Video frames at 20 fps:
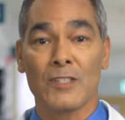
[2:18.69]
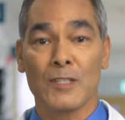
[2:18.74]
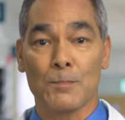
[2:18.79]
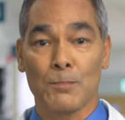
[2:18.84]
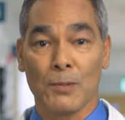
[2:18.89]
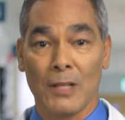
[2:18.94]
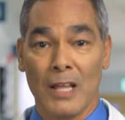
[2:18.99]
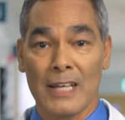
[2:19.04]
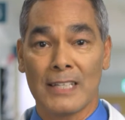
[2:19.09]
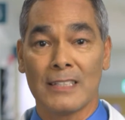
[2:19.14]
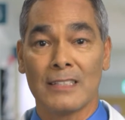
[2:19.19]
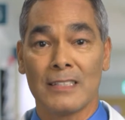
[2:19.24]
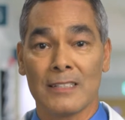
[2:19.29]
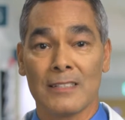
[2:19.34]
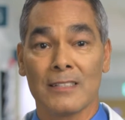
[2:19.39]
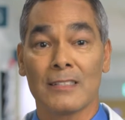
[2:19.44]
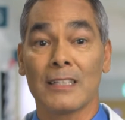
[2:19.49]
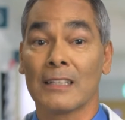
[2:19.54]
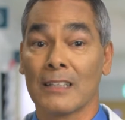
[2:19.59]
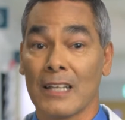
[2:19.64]

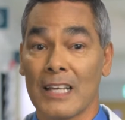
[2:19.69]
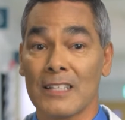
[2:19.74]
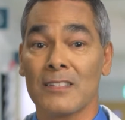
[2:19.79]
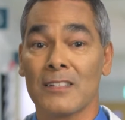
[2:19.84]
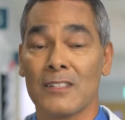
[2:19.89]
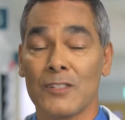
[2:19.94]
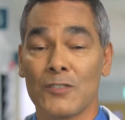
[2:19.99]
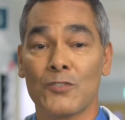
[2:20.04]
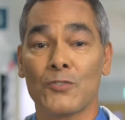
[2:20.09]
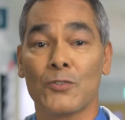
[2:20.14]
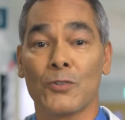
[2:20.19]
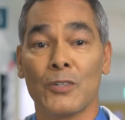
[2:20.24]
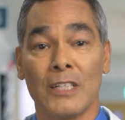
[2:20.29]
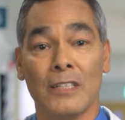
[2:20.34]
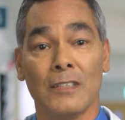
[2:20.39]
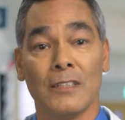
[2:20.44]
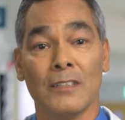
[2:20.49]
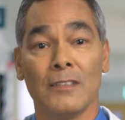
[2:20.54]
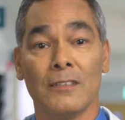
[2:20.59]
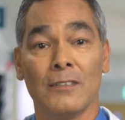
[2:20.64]
blindness unless it is
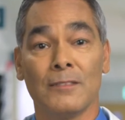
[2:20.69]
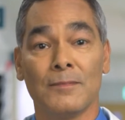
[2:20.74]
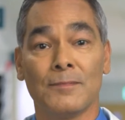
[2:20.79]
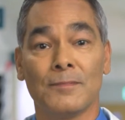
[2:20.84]
treated.